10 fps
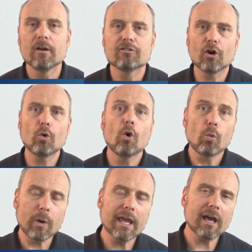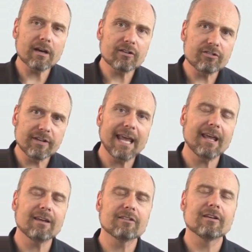So we
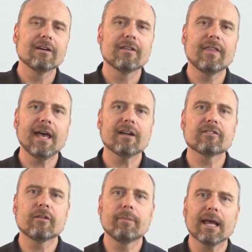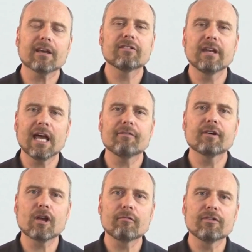understand that the blacks in
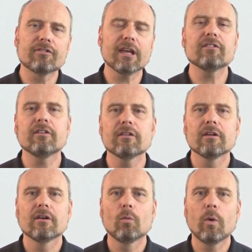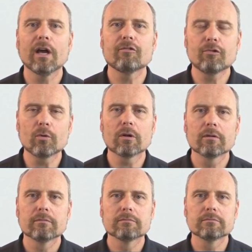Africa resented white rule.
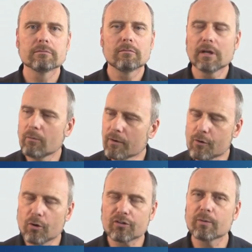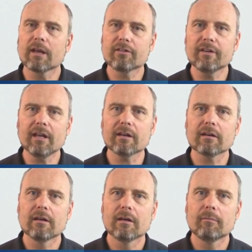Of course we understand
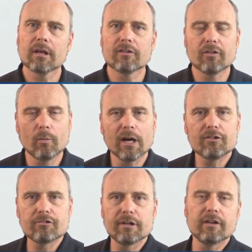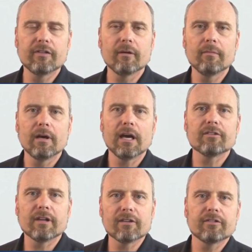it, because the whites treated them
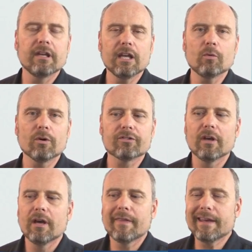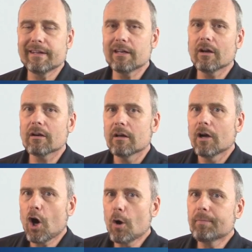as less than equals. They did not
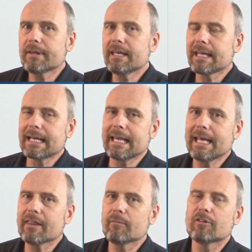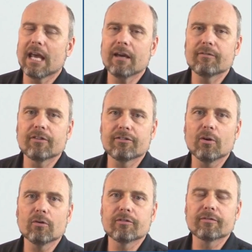openly declare them to have the
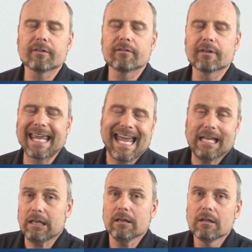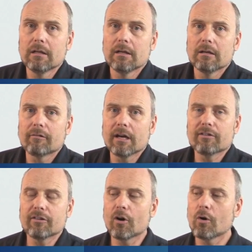souls of cattle,
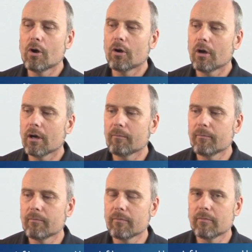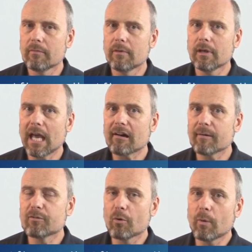right? So the
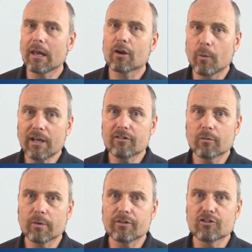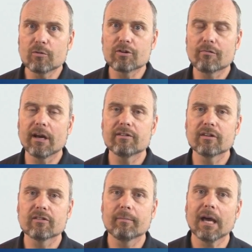Arabs were well acquainted with the Jewish
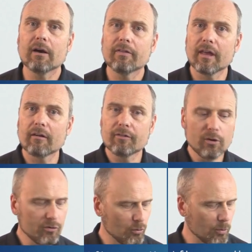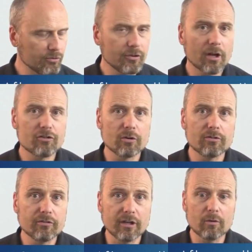writings about their views towards
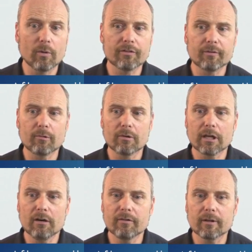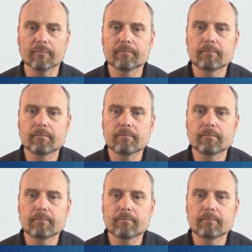non-Jews and didn't want them ruling over them.